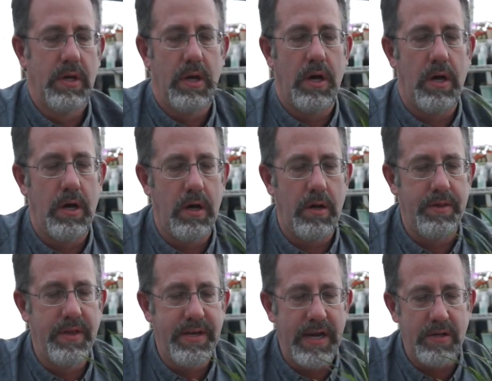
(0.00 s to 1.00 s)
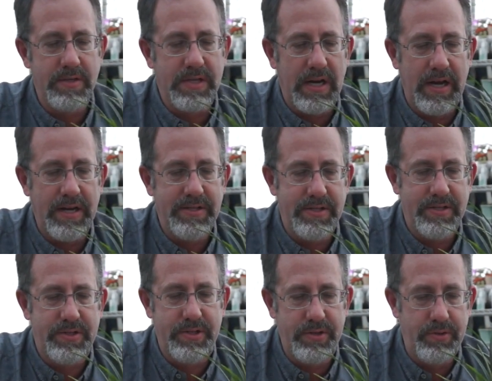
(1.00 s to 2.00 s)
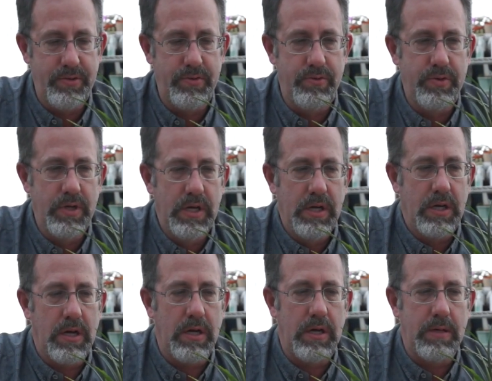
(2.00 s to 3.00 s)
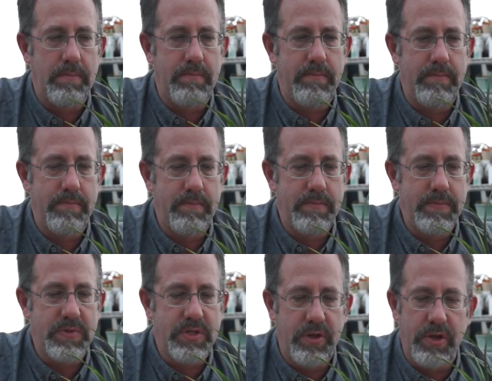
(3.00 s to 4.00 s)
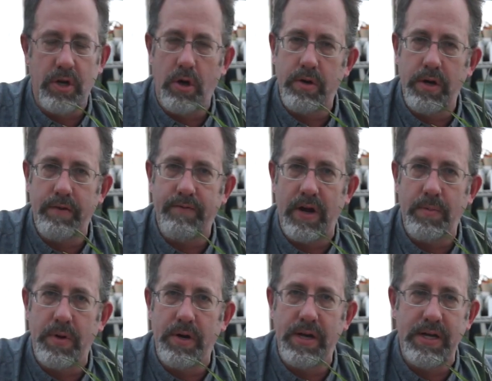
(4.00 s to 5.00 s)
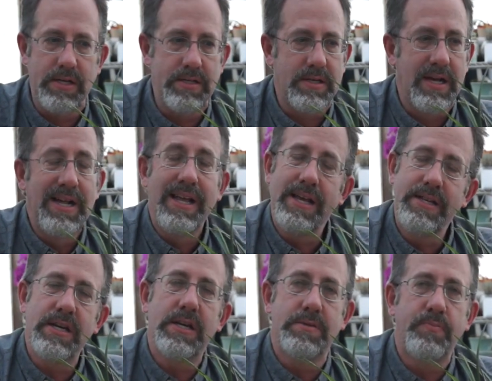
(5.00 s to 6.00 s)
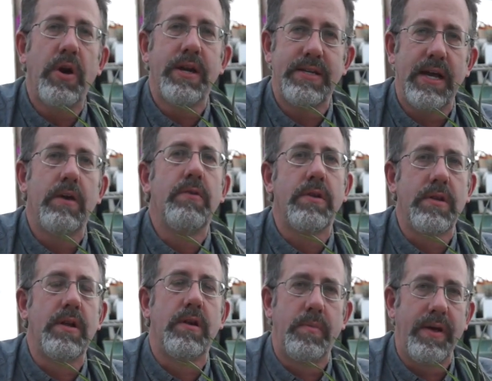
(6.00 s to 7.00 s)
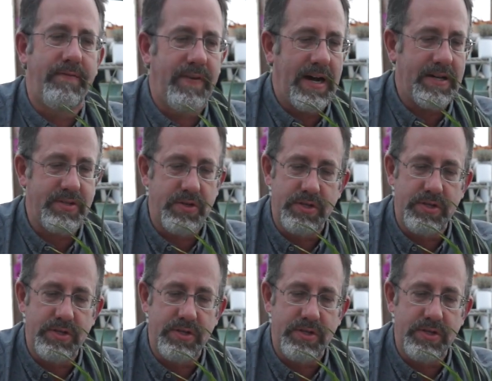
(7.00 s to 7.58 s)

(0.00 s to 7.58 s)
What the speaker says: The downsides to the coconut fiber is it does break down a little bit faster.